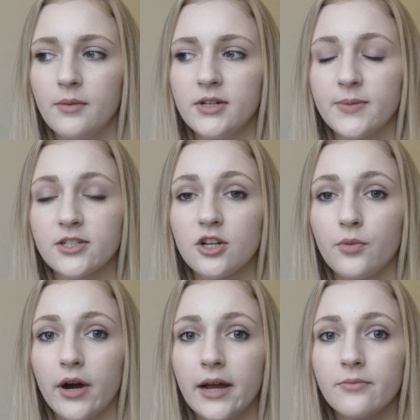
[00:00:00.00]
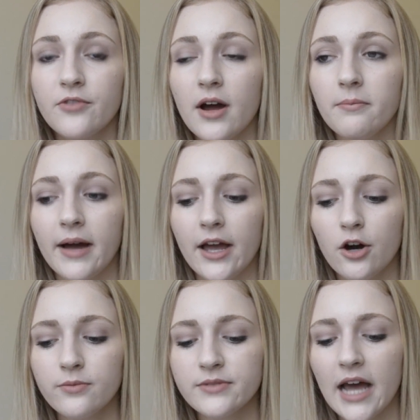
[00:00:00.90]
especially where I'm from, my
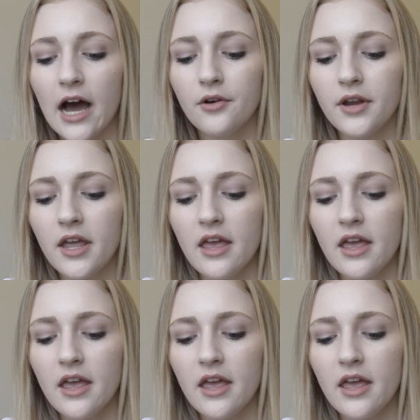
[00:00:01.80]
hometown,